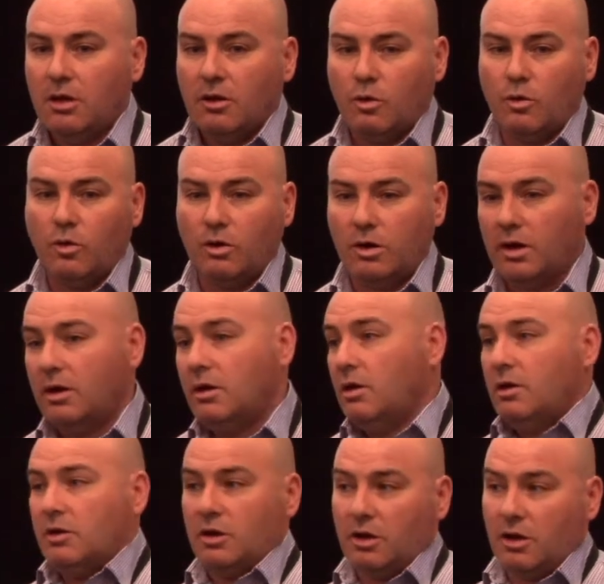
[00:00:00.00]
or
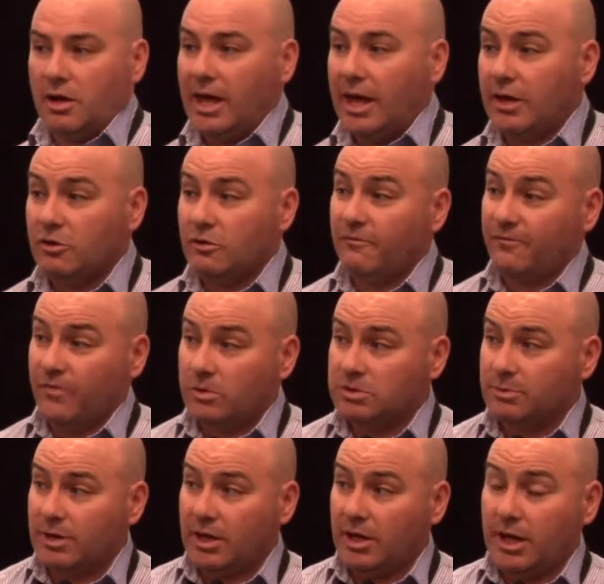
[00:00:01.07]
how you felt
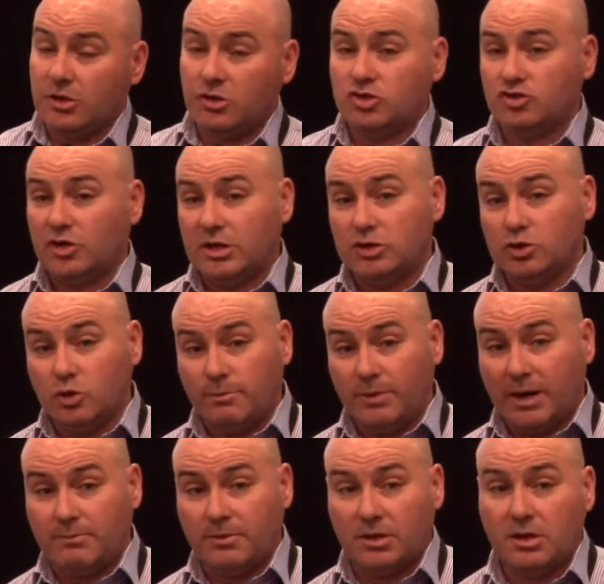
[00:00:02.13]
about how you trained your
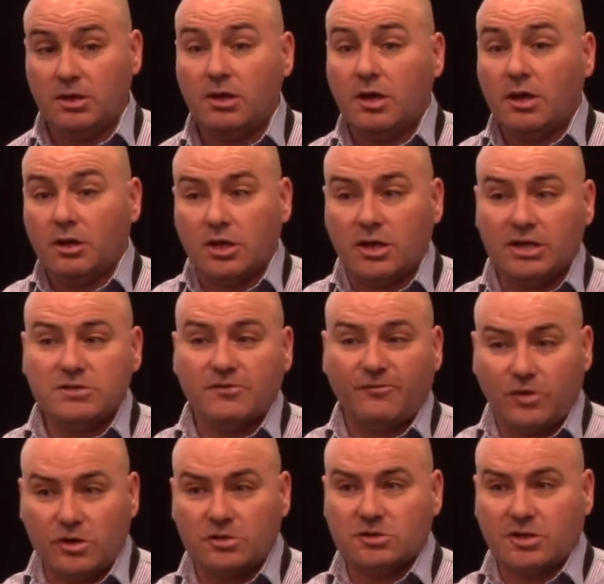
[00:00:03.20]
puppy. You need to
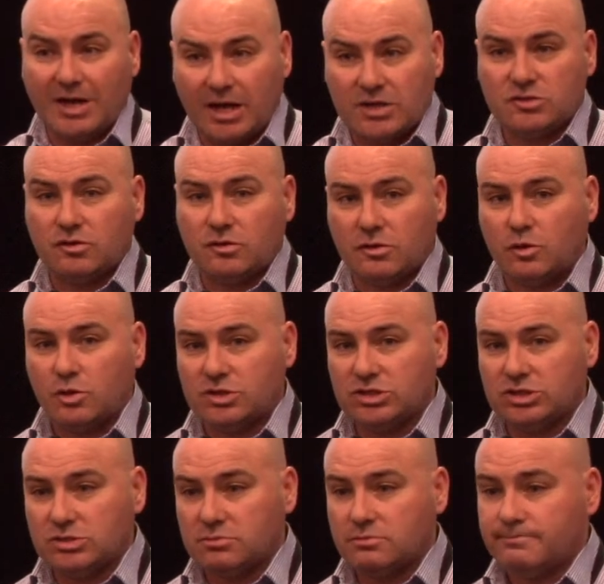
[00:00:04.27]
focus on answering the
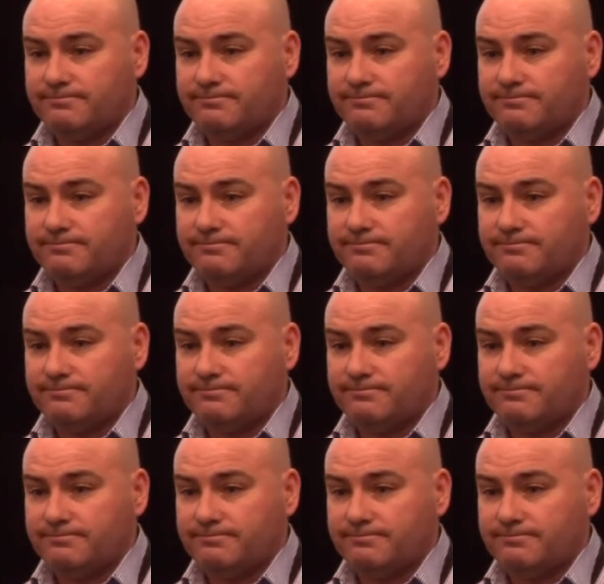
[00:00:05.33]
question.